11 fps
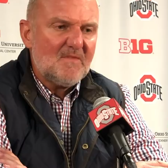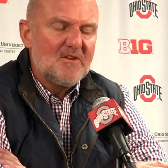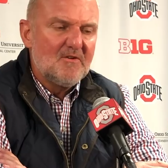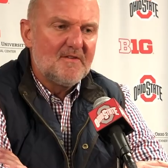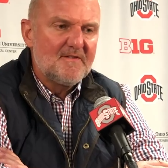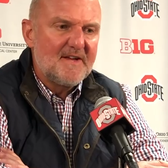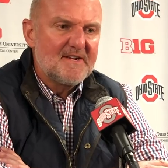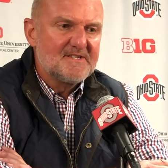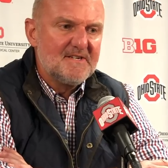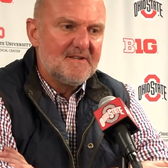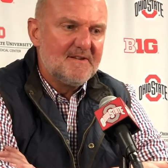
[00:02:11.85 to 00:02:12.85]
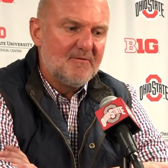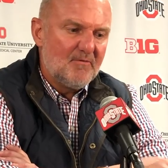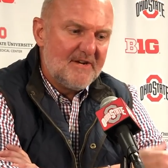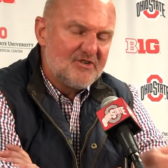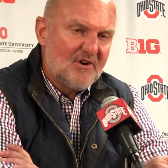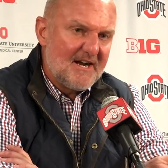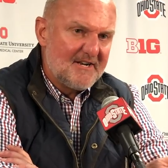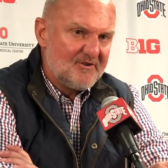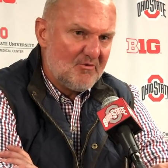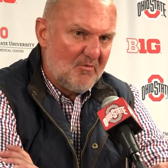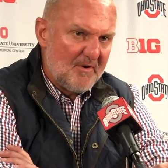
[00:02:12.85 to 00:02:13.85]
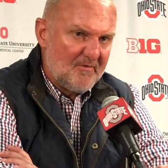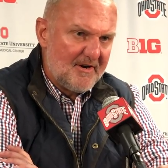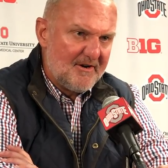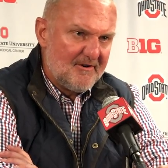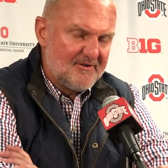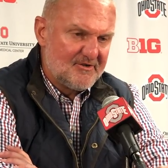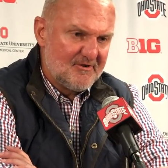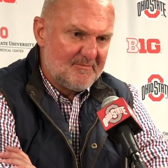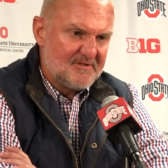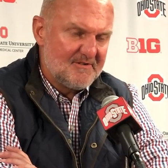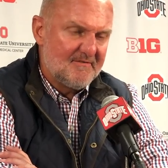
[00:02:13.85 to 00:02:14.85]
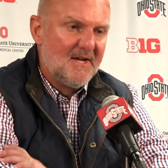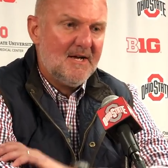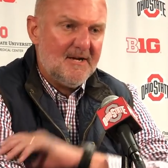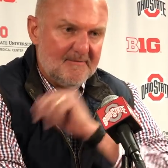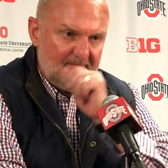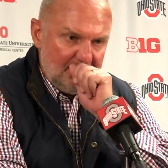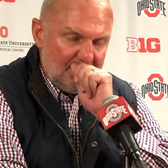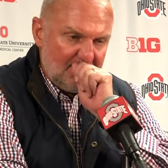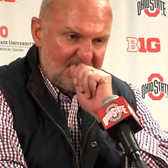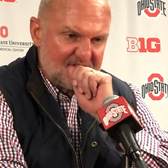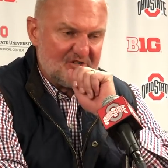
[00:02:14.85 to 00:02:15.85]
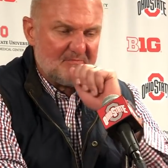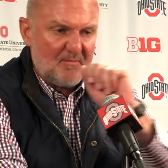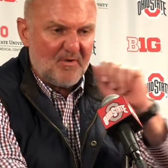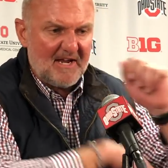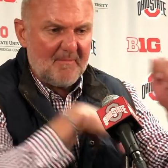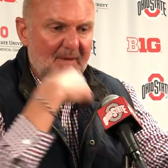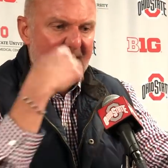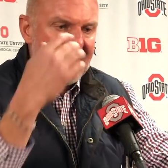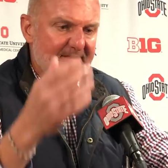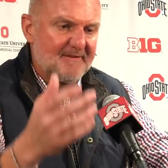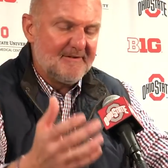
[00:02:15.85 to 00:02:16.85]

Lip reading: you know, the things that we tried to do when we were here in terms of, bringing back